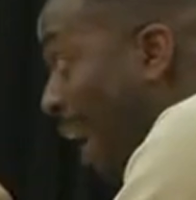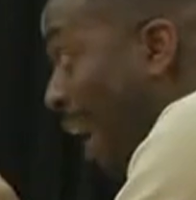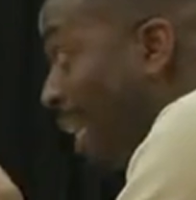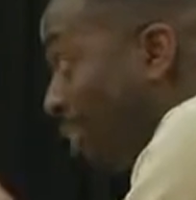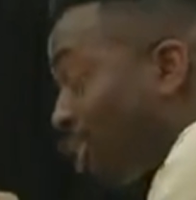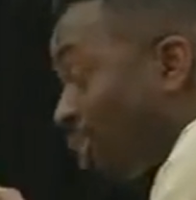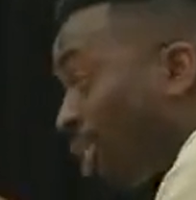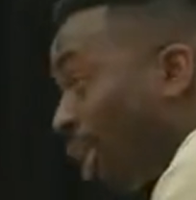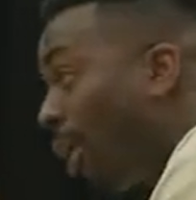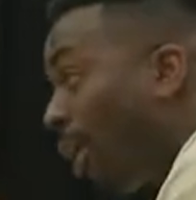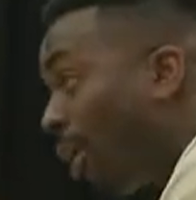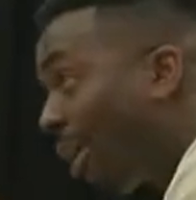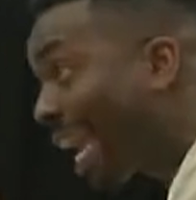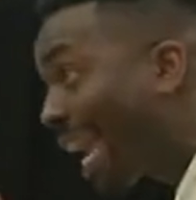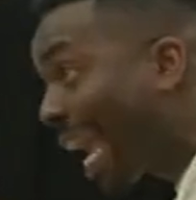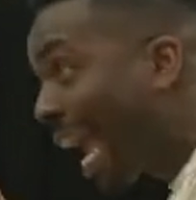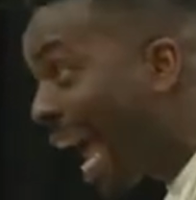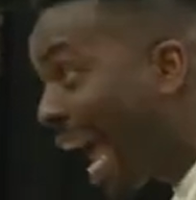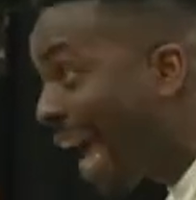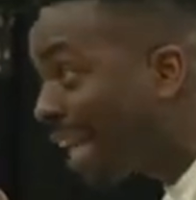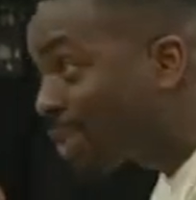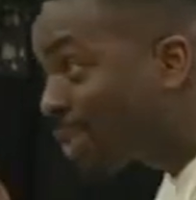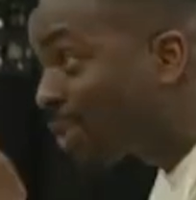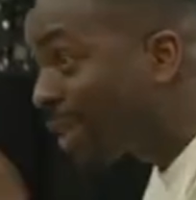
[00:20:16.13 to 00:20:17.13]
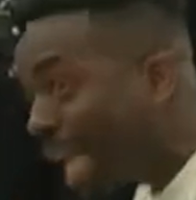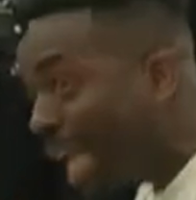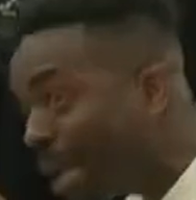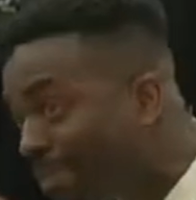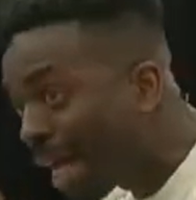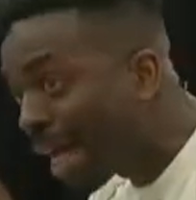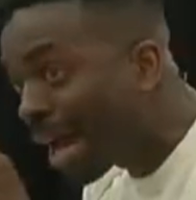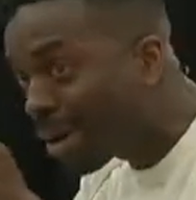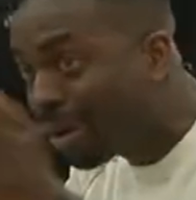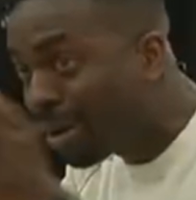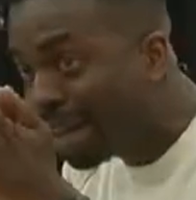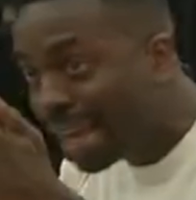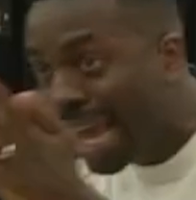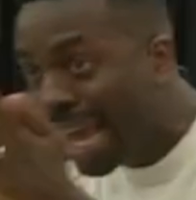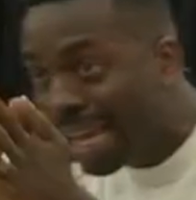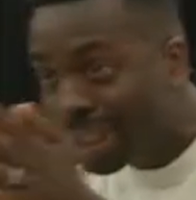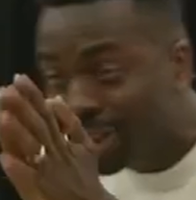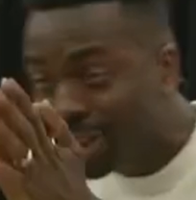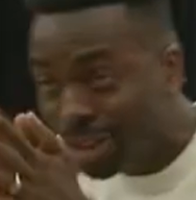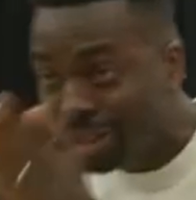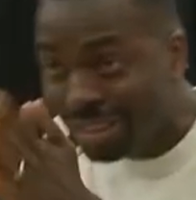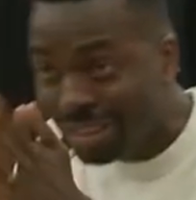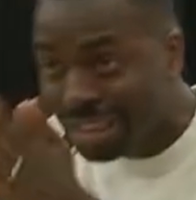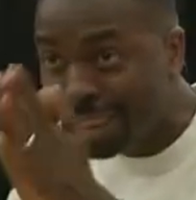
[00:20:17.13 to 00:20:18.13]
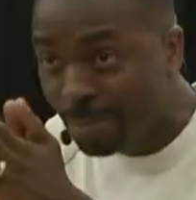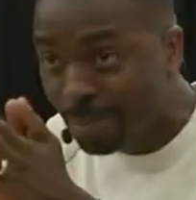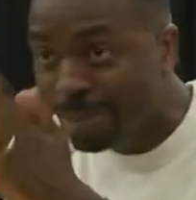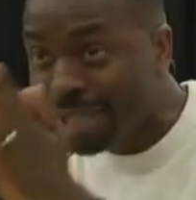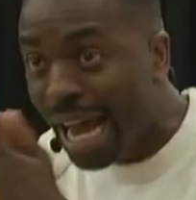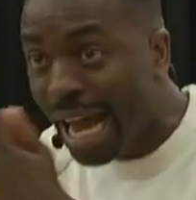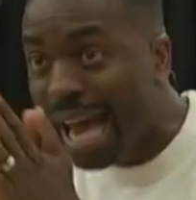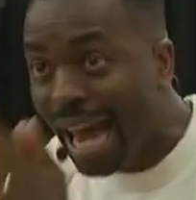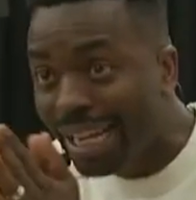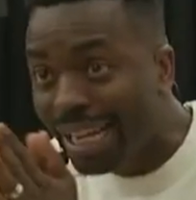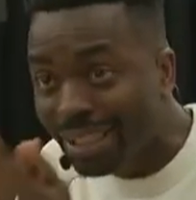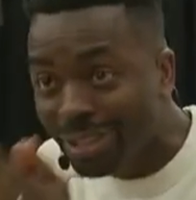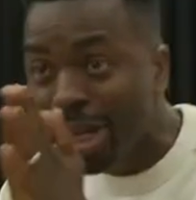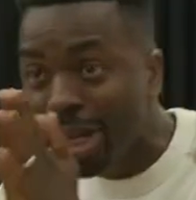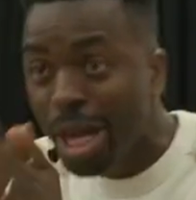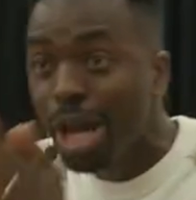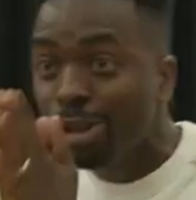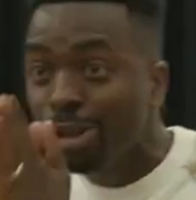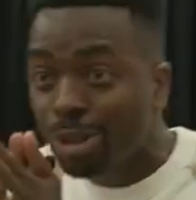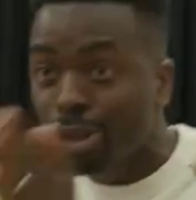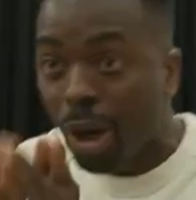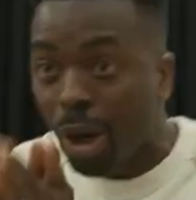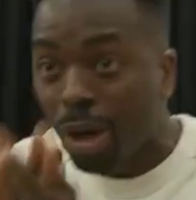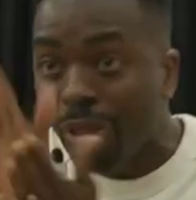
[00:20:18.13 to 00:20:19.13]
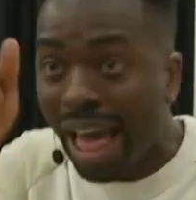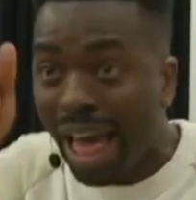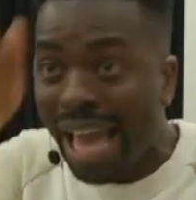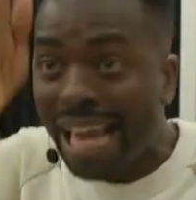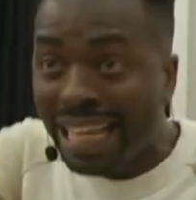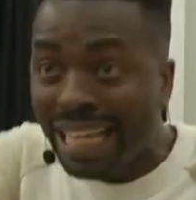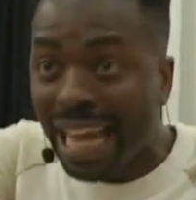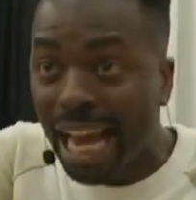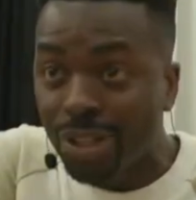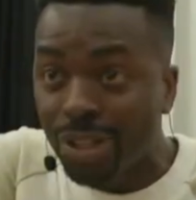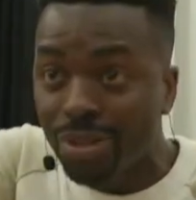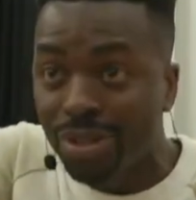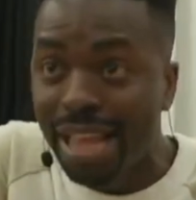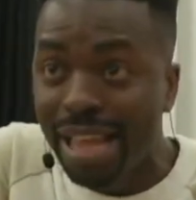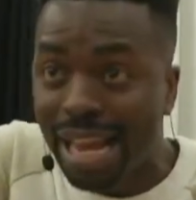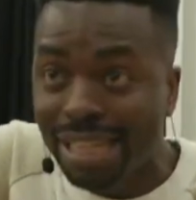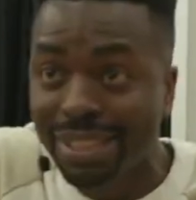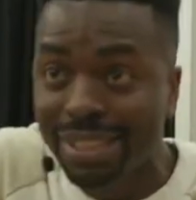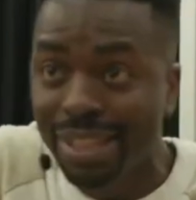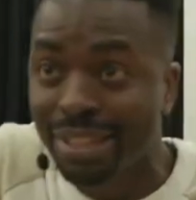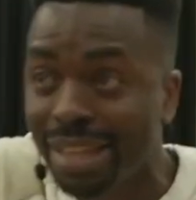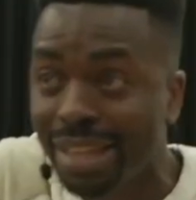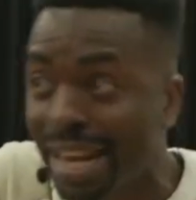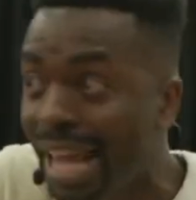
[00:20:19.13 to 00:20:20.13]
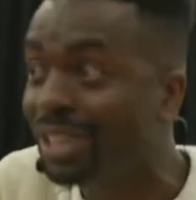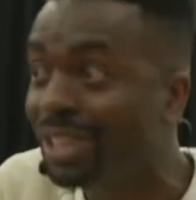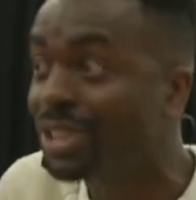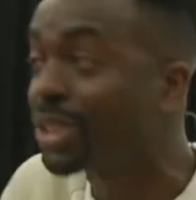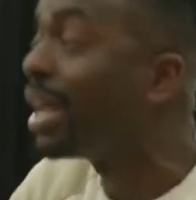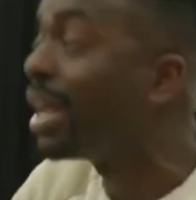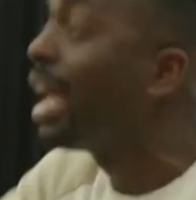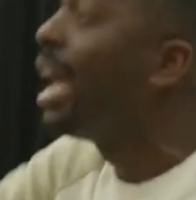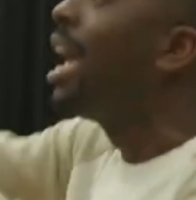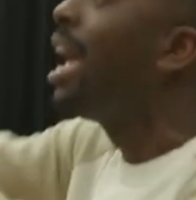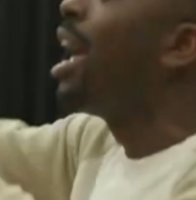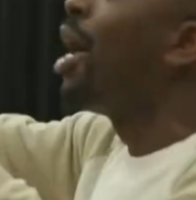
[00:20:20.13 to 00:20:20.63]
And so he has to keep that relationship tight so that he gets to the next destination.